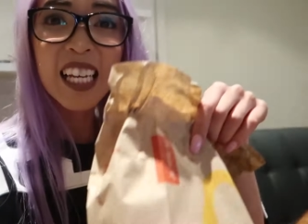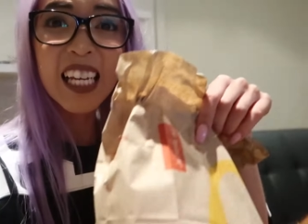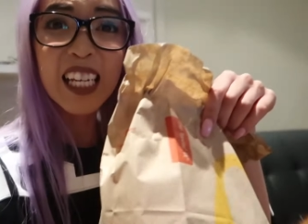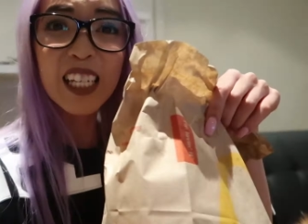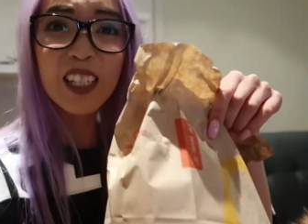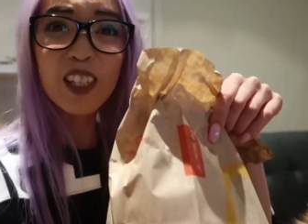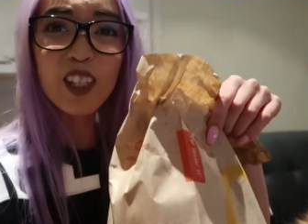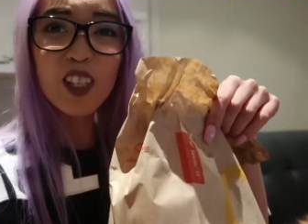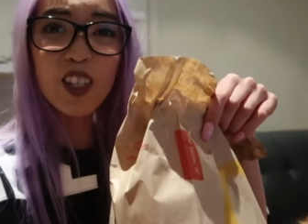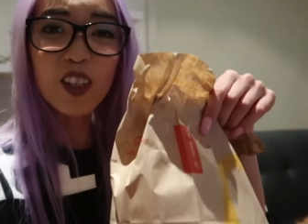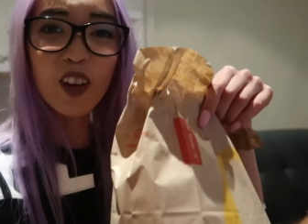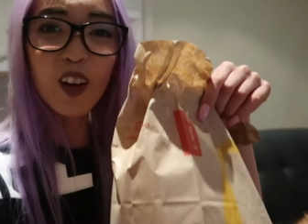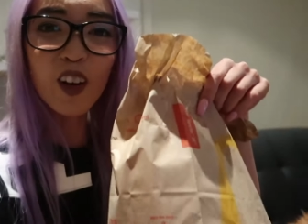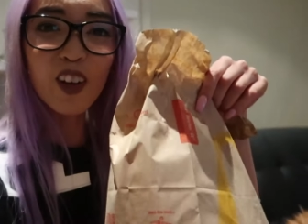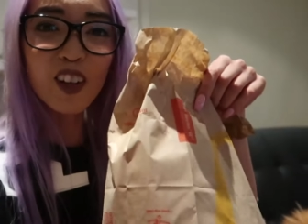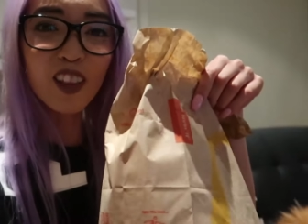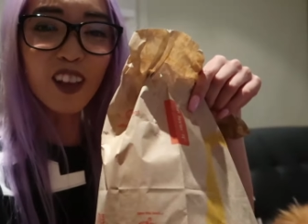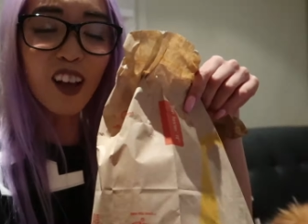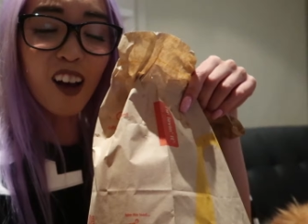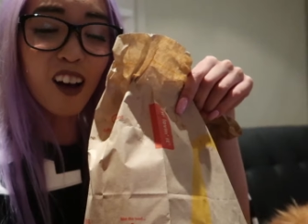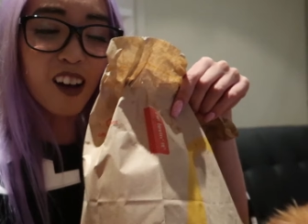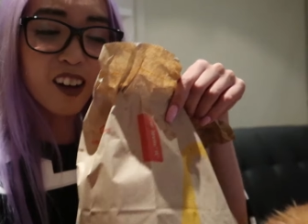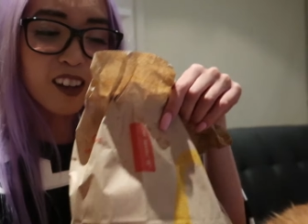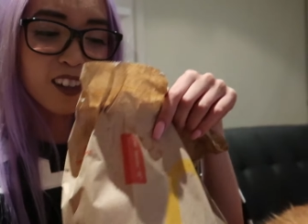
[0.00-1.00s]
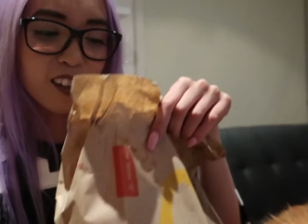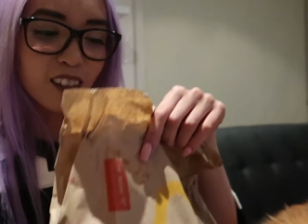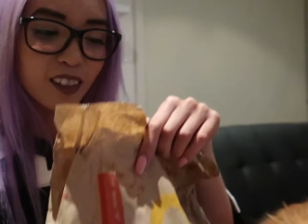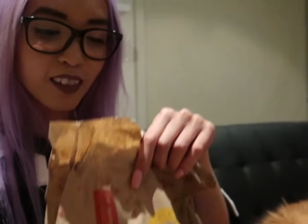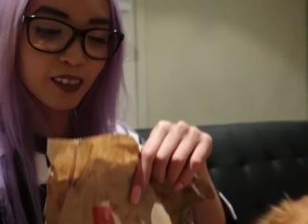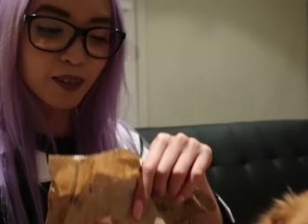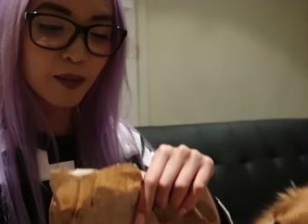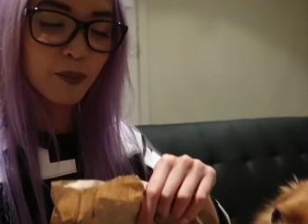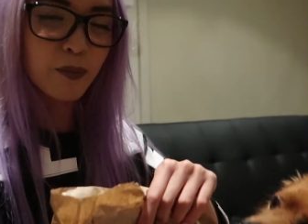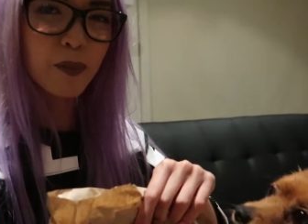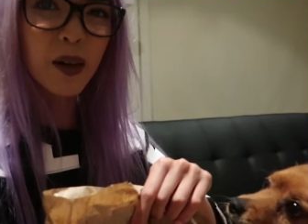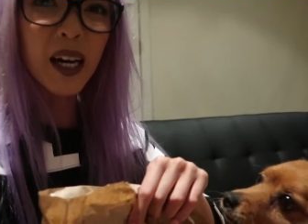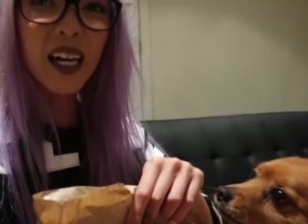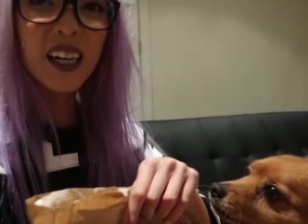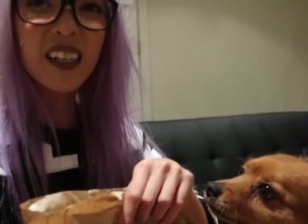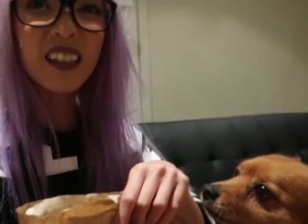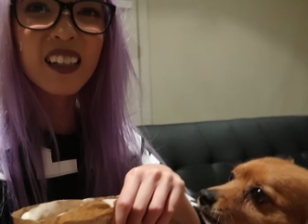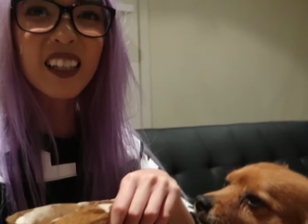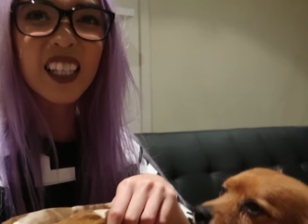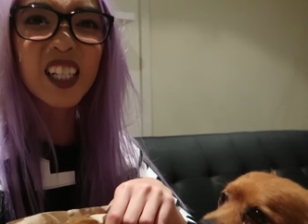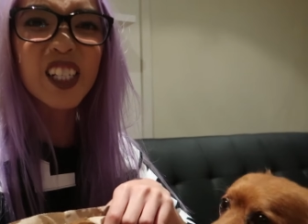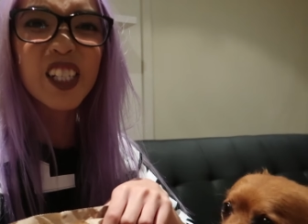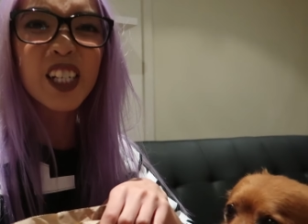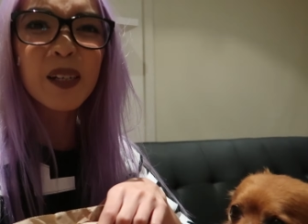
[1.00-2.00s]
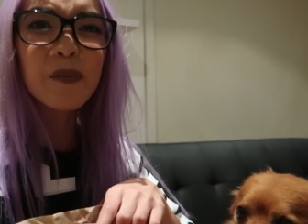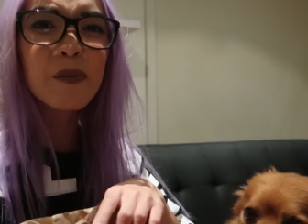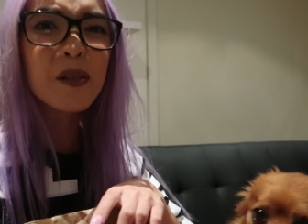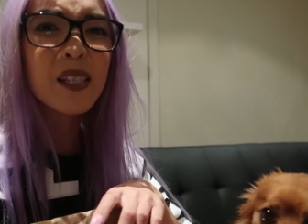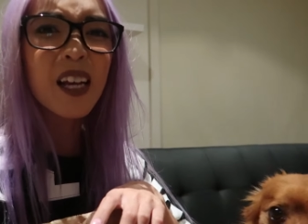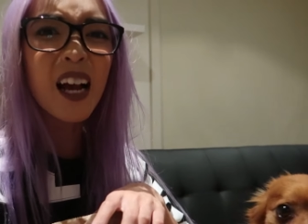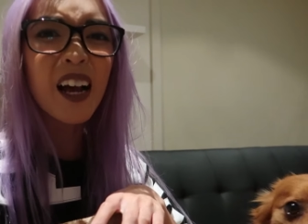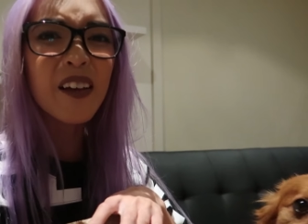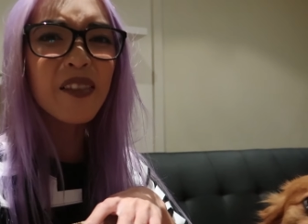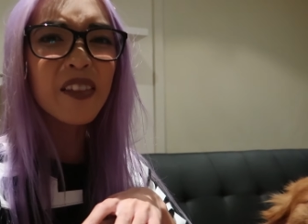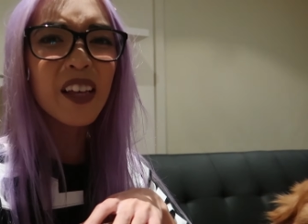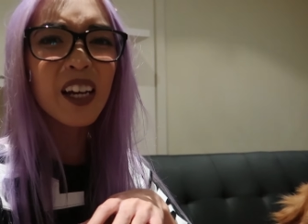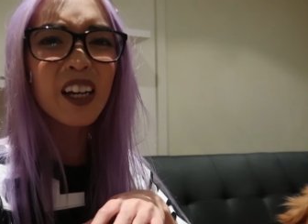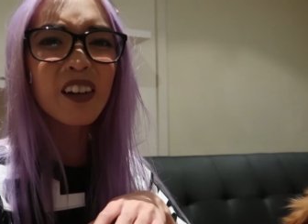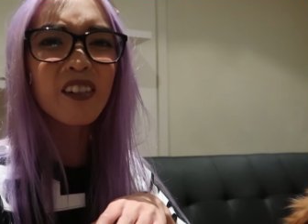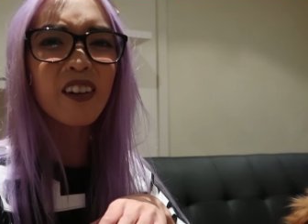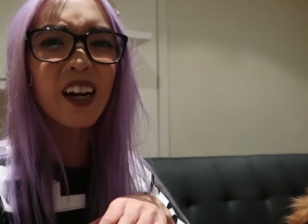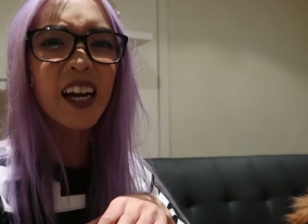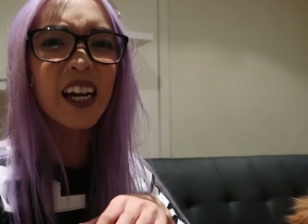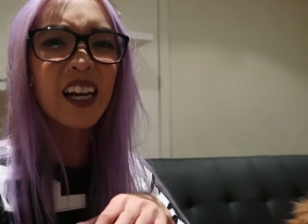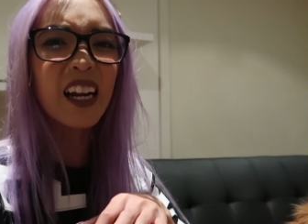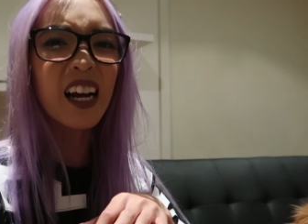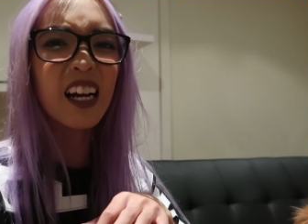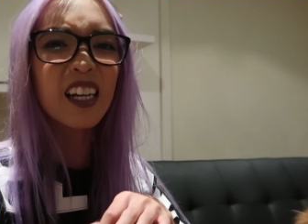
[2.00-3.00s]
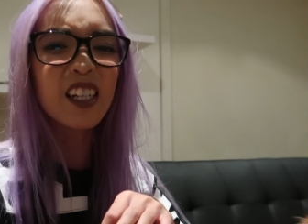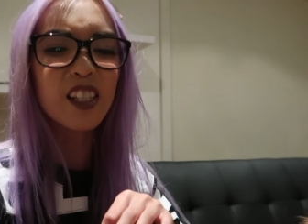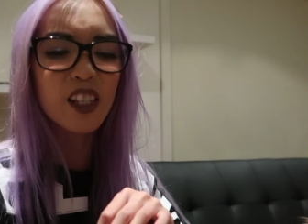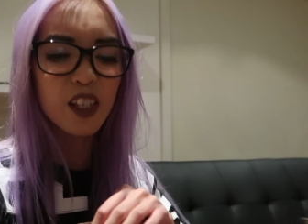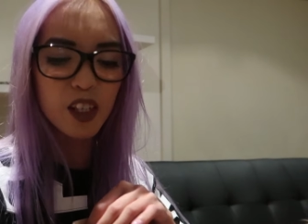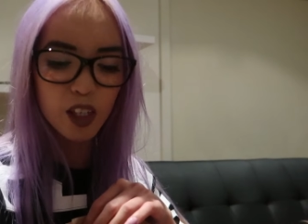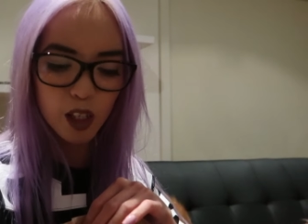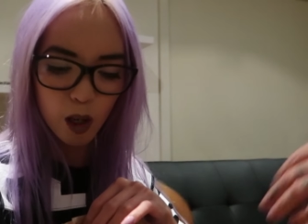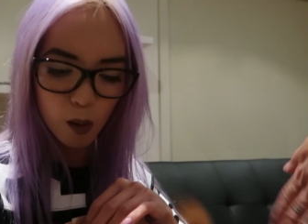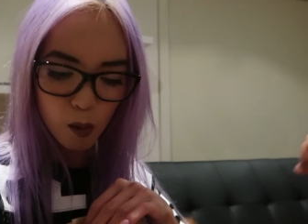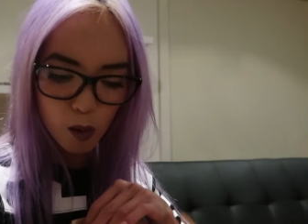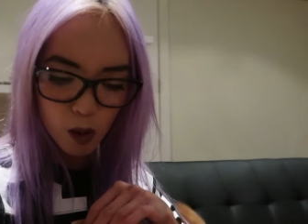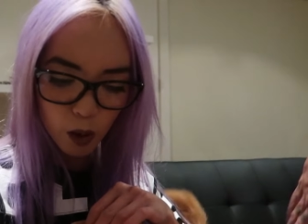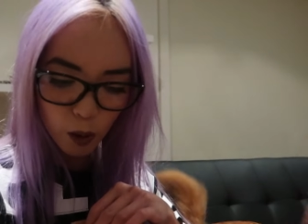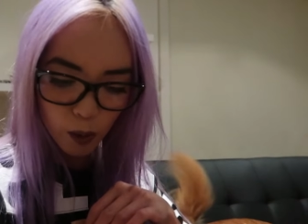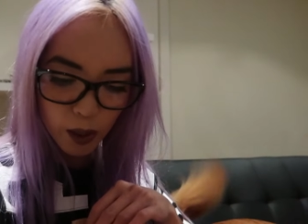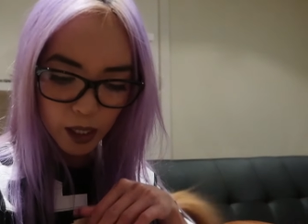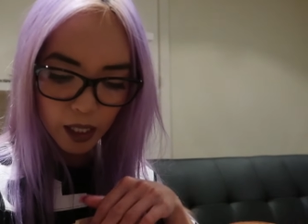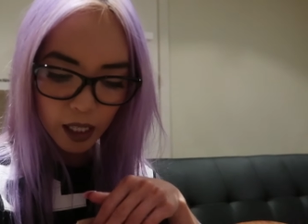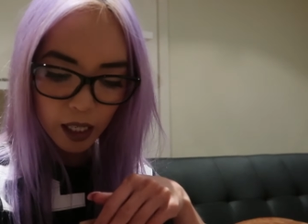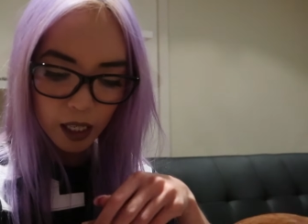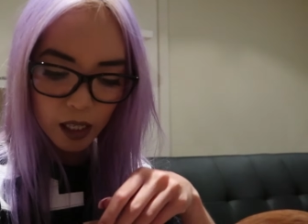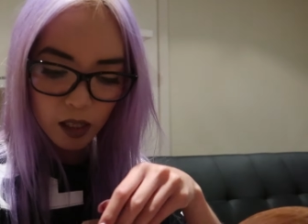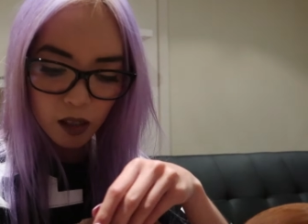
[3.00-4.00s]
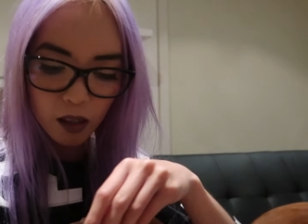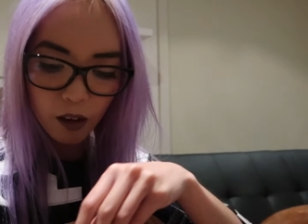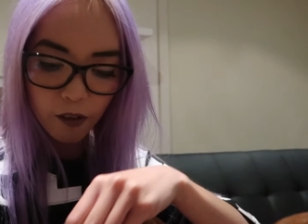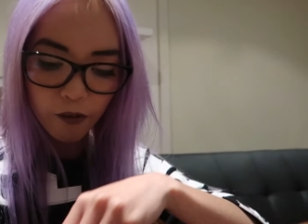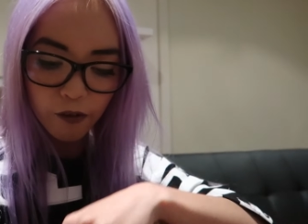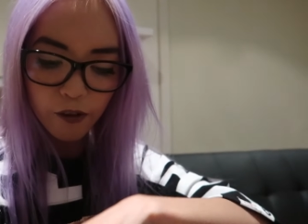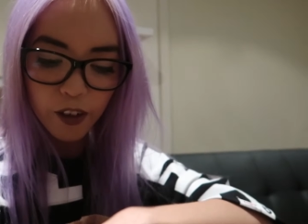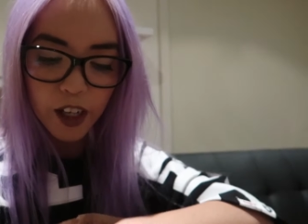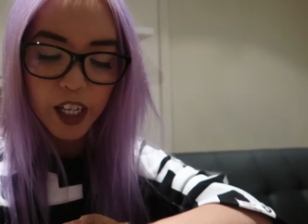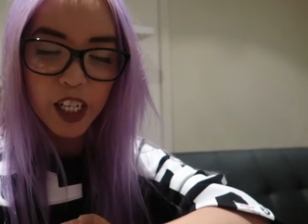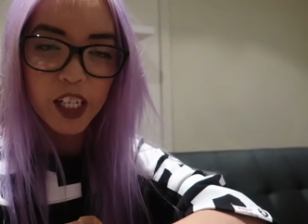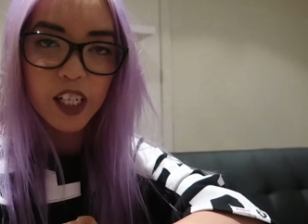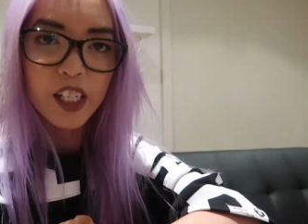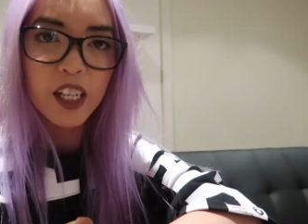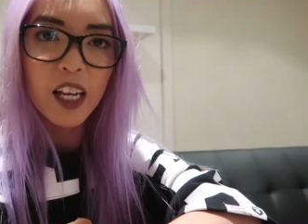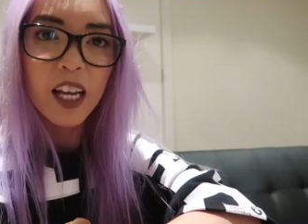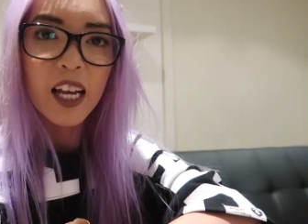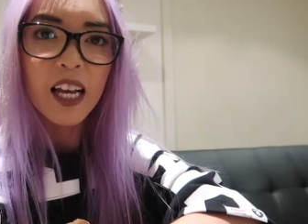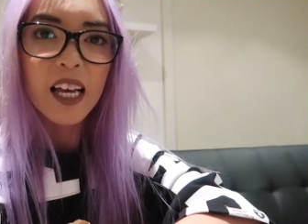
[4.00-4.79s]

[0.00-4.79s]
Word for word: in so long. But the chips aren't that great. It's so annoying that it's not fresh.